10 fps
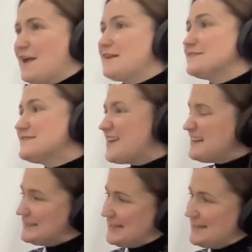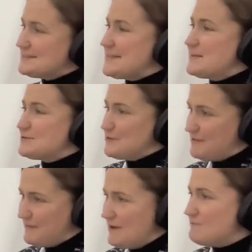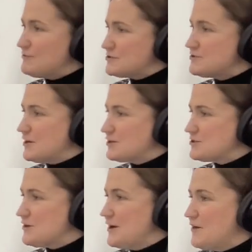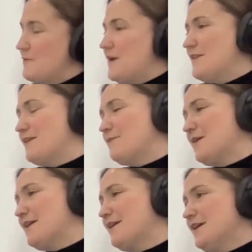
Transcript: consolidates that sort of infrastructure in a way that we